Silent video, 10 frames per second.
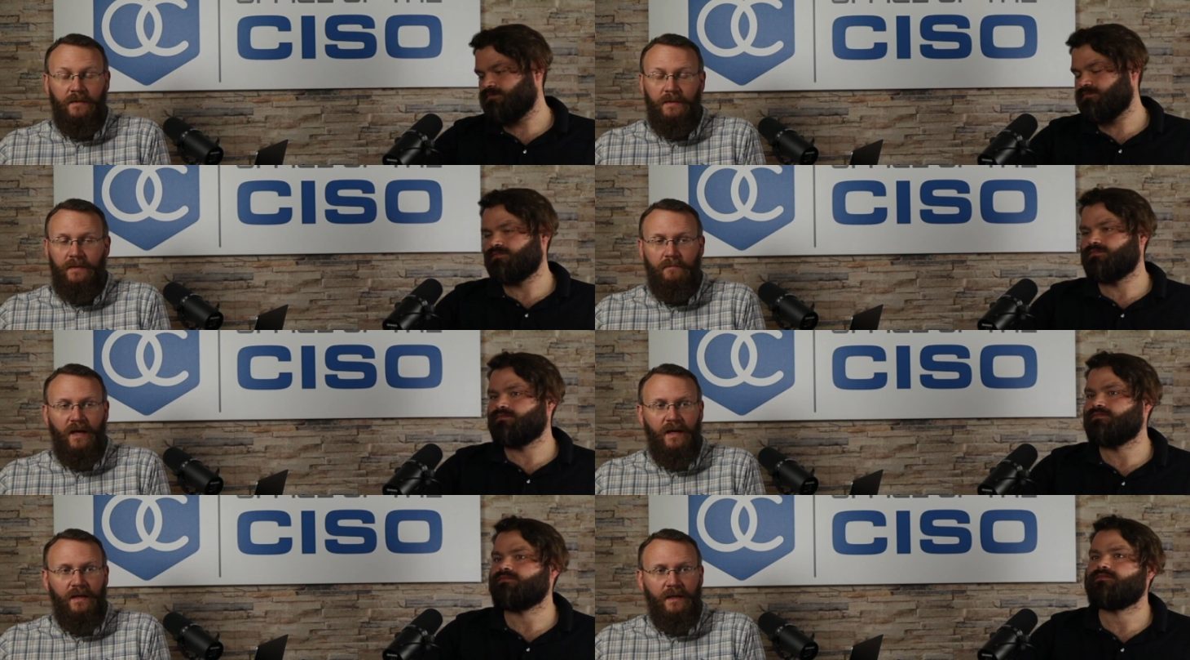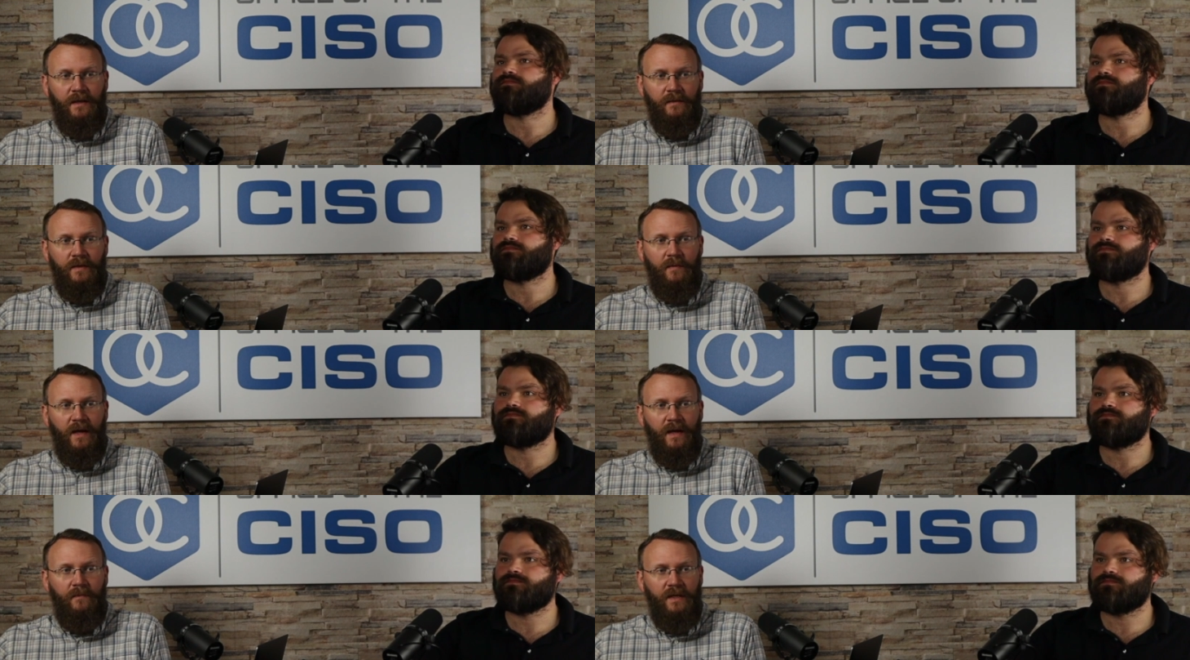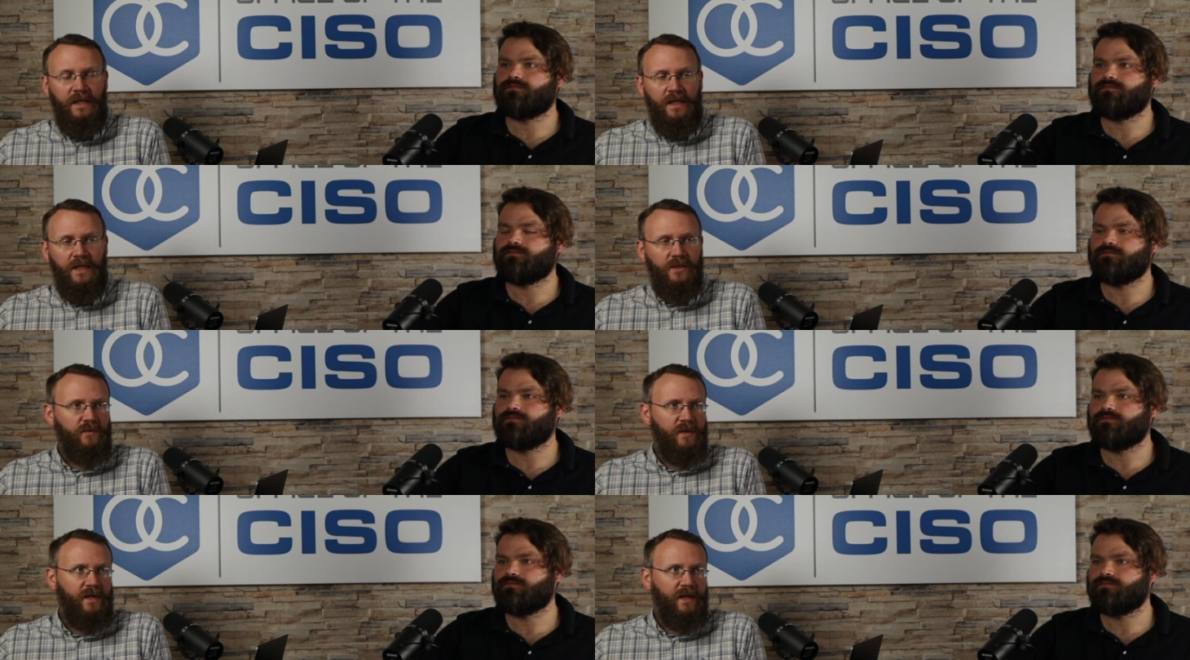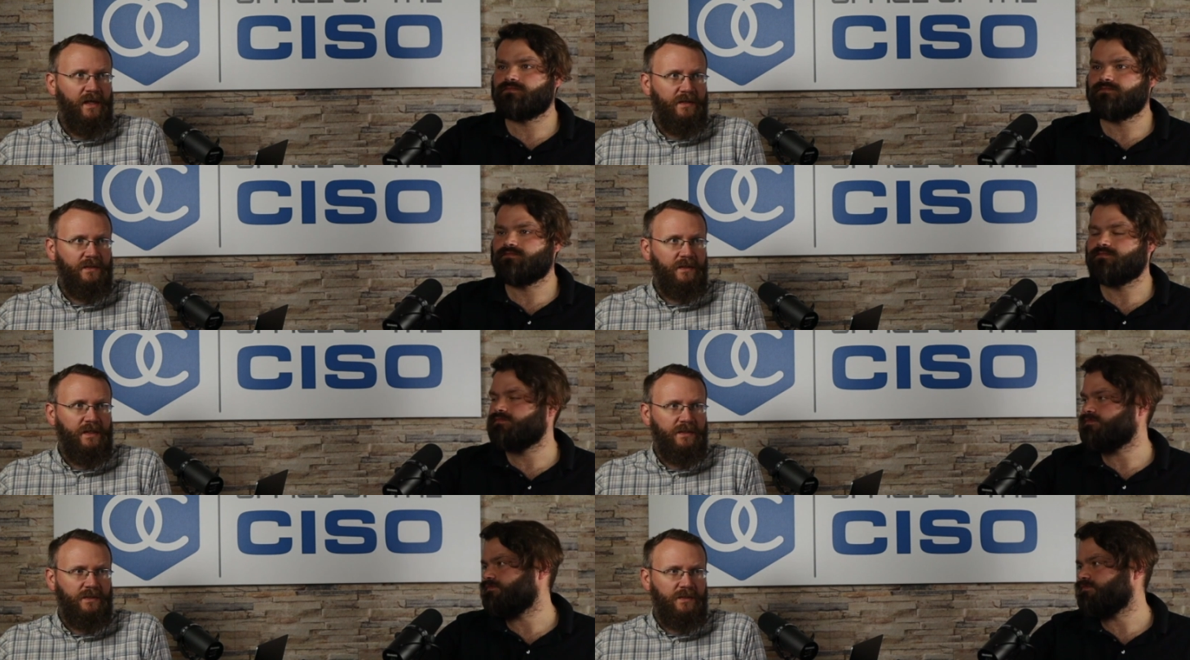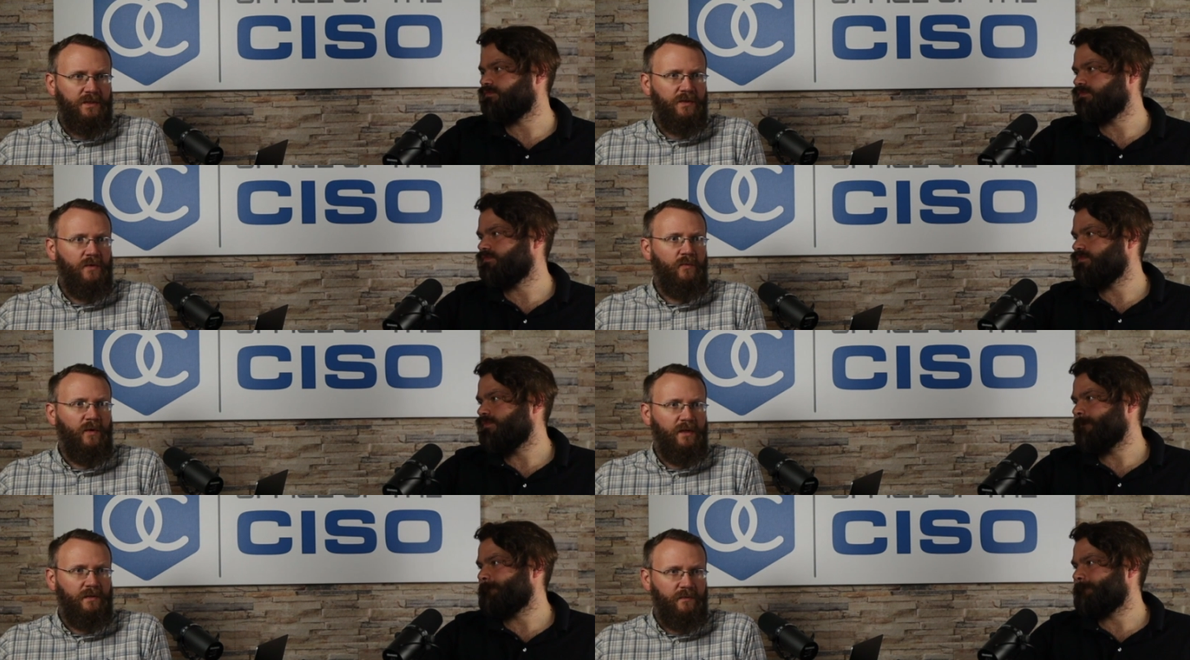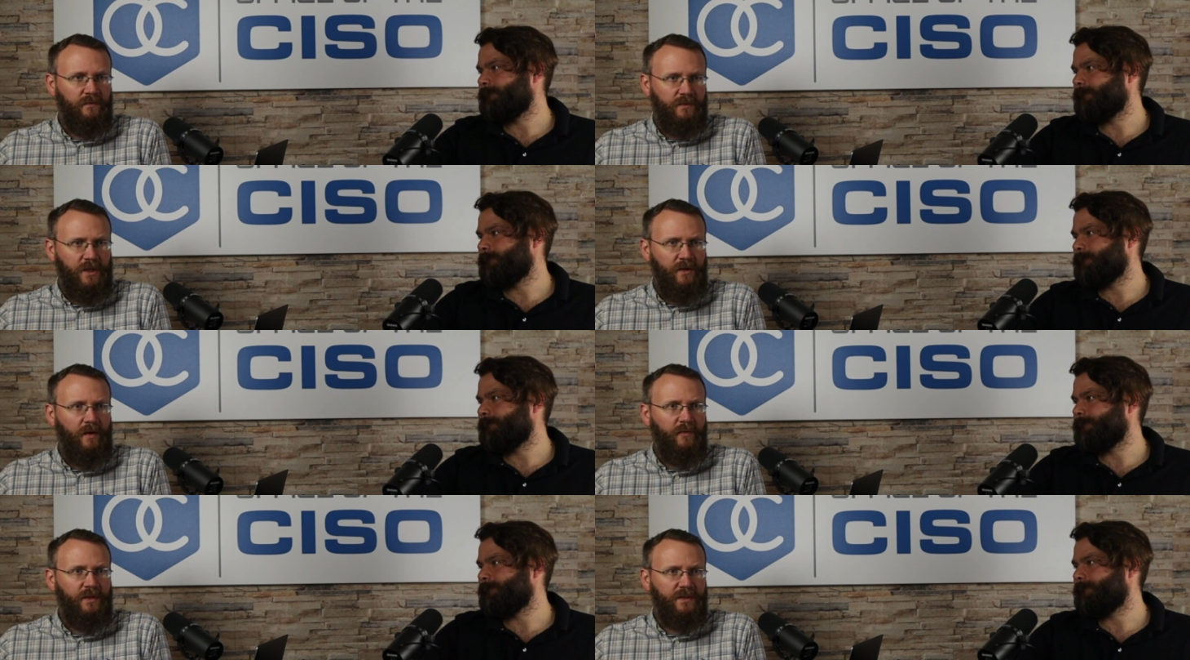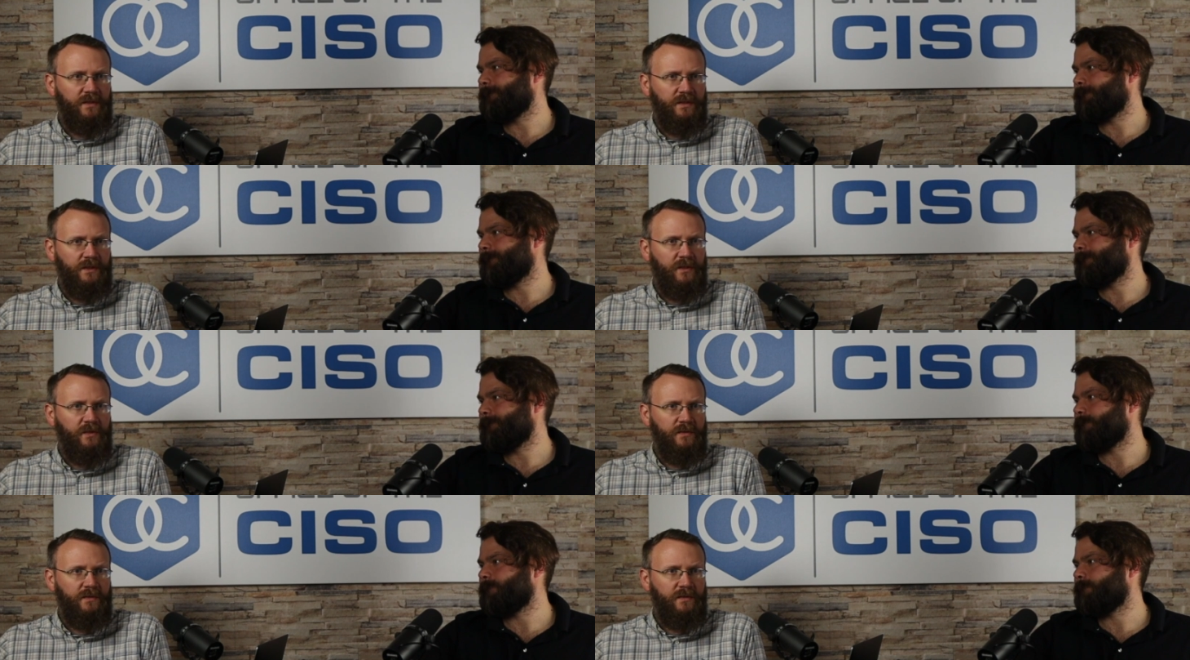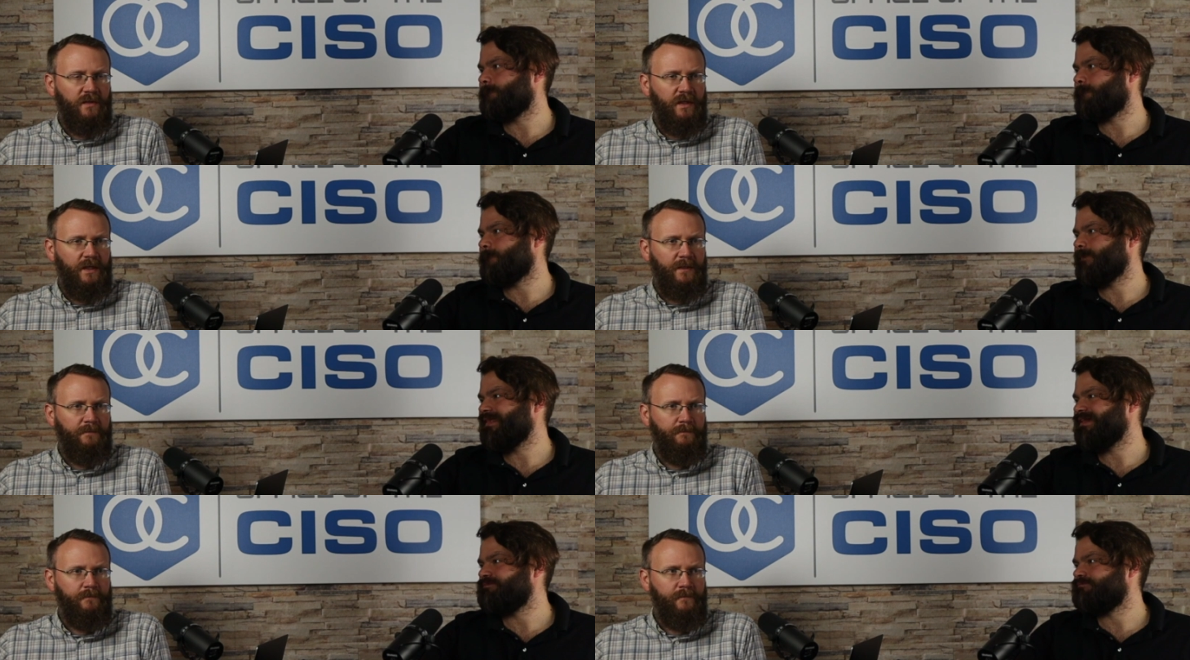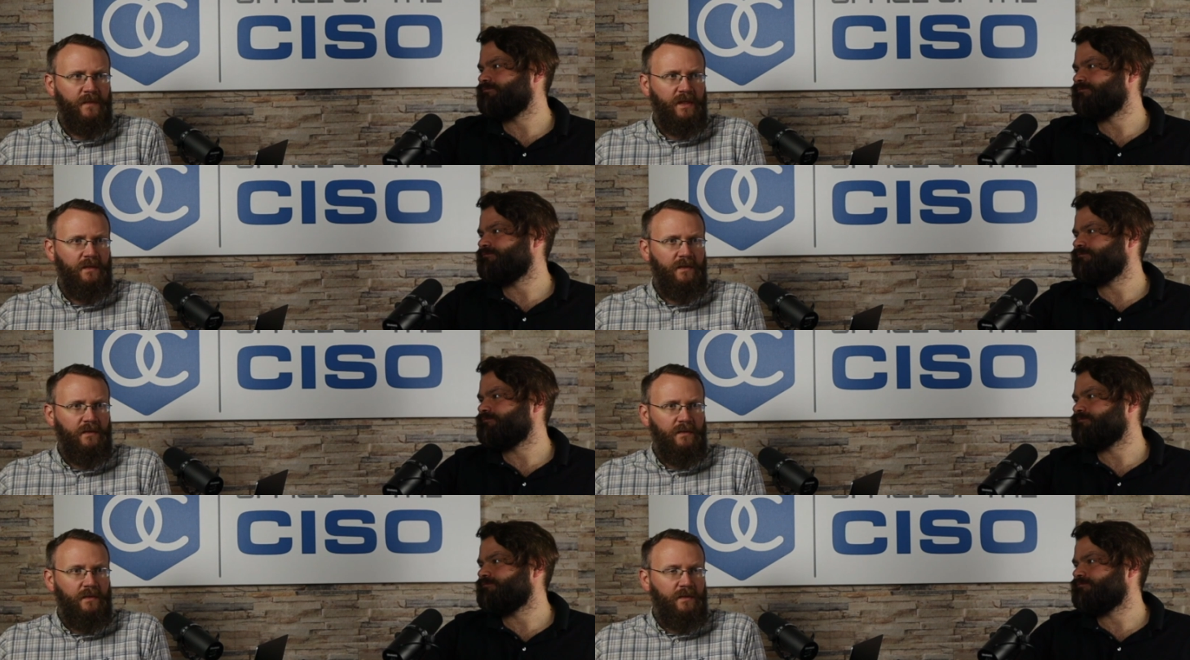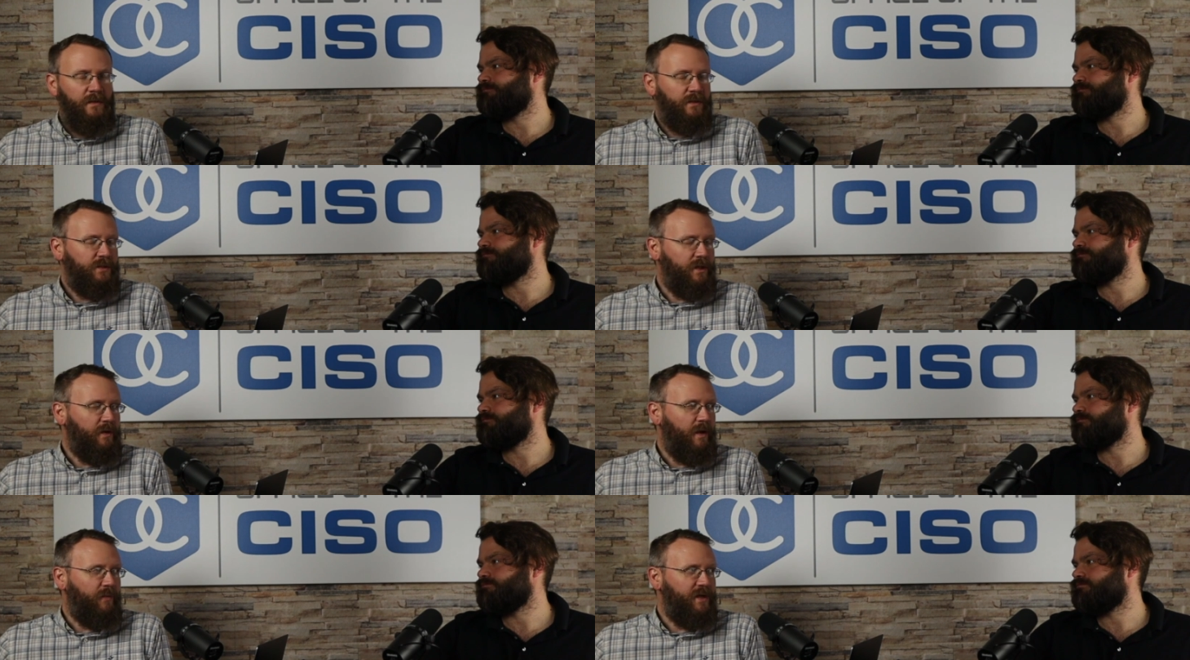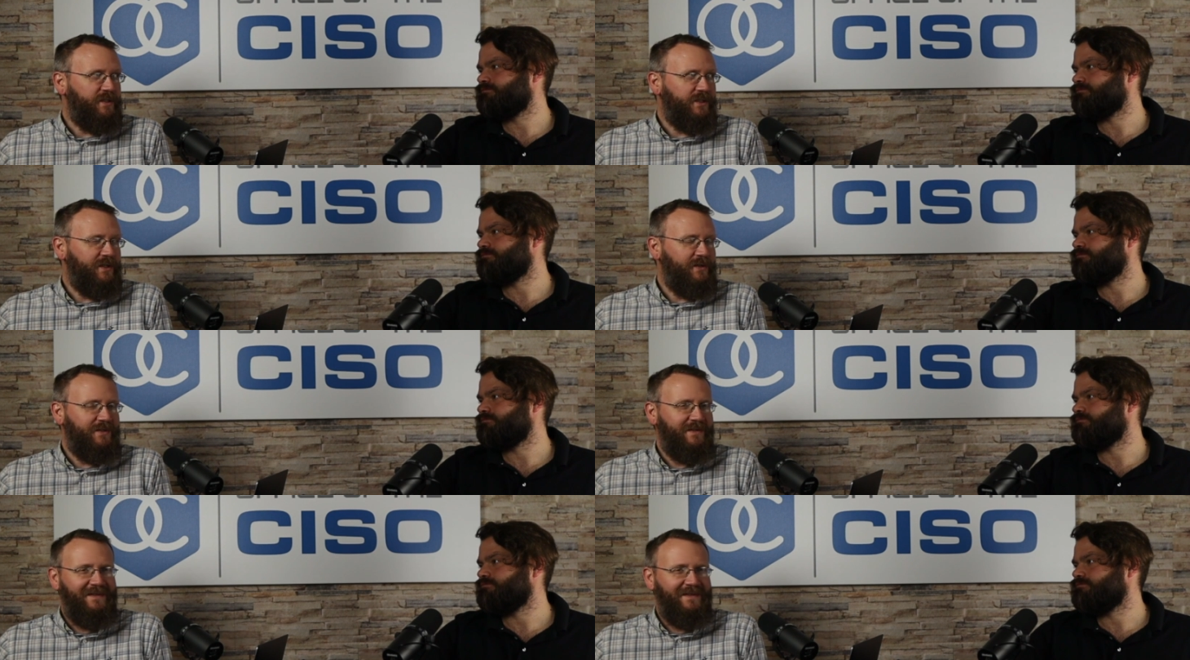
Speaker 1: in my uh, in my history as a, as a CISO running security operations centers, um, security operations centers,